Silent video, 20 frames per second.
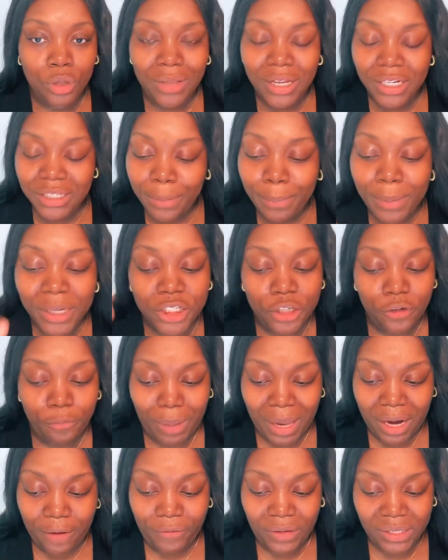So there's a bunch
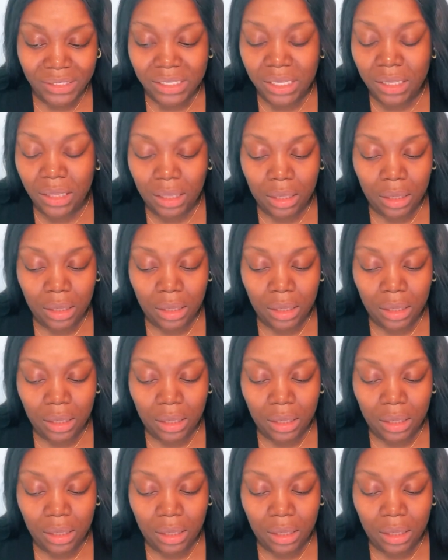of benefits to